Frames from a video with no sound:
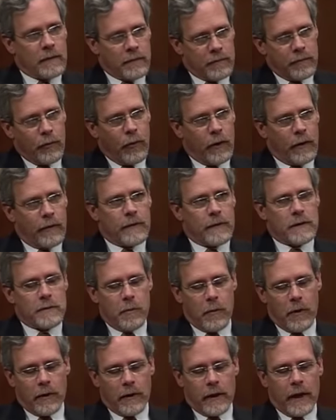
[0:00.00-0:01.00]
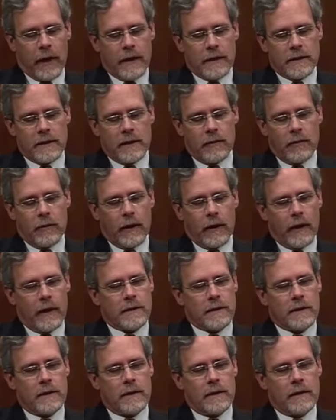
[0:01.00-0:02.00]
point of this broadcast anyway
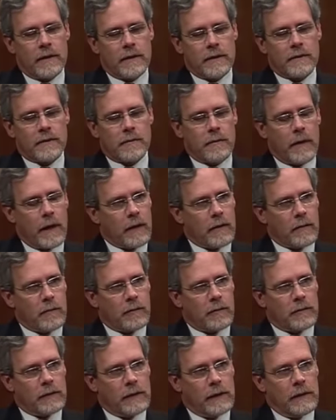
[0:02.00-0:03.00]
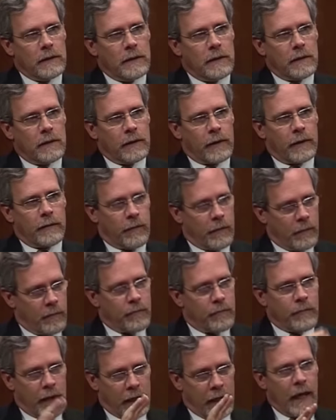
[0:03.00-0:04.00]
has an insurmountable lead from
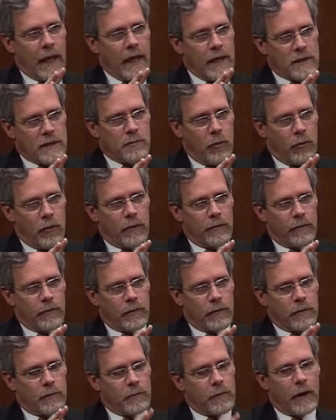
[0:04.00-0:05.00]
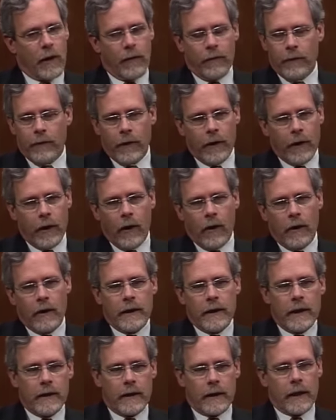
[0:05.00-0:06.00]
McCain's point of view it'd be very hard
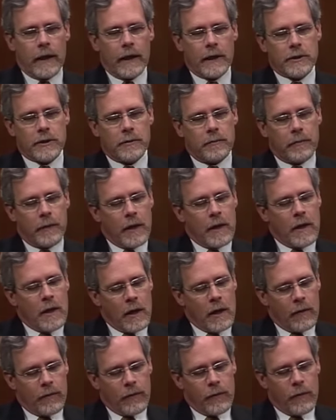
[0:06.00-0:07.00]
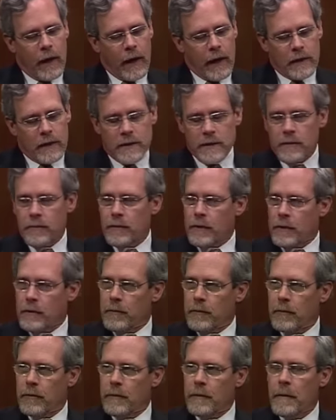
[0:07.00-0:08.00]
now to catch him. If you ask
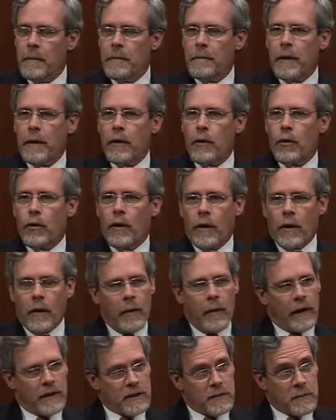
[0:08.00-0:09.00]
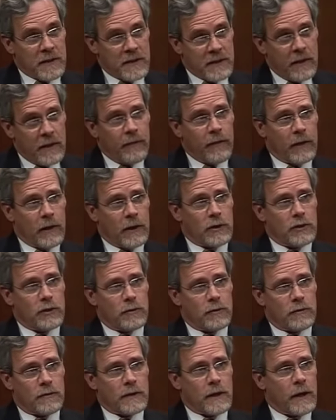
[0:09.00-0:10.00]
people about specific
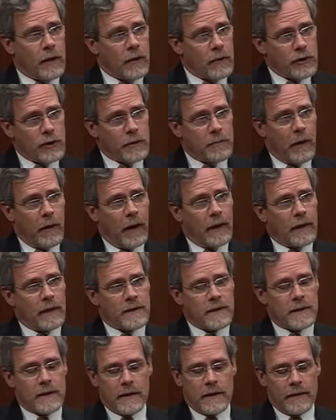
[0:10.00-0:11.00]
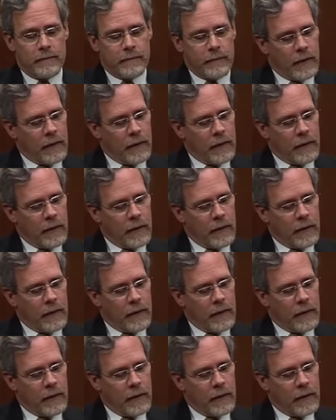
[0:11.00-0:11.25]
issues, energy policy,